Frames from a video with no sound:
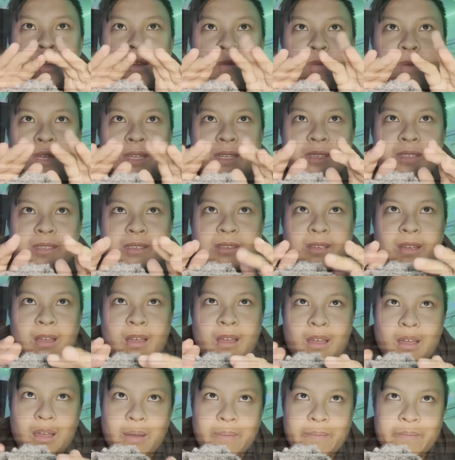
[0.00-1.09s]
we
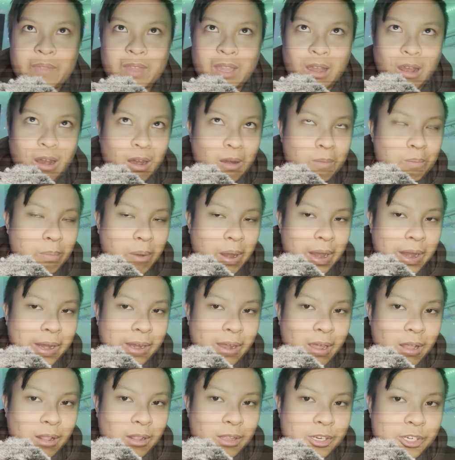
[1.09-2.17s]
saw our
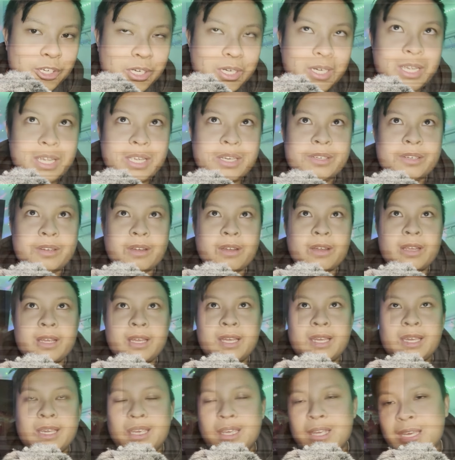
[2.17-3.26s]
biology teacher
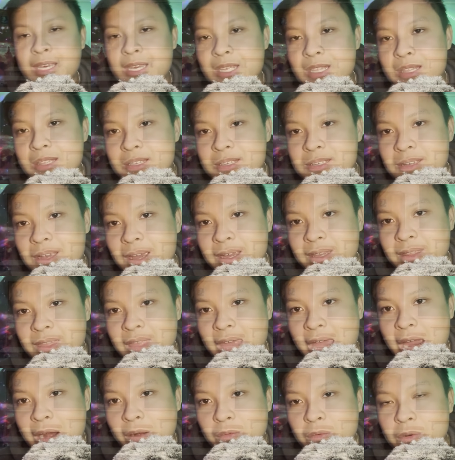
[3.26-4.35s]
inside
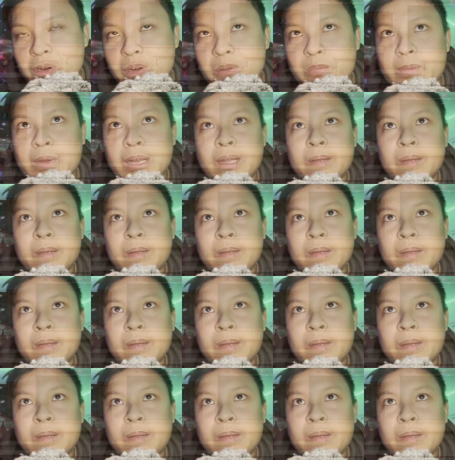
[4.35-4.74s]
that room.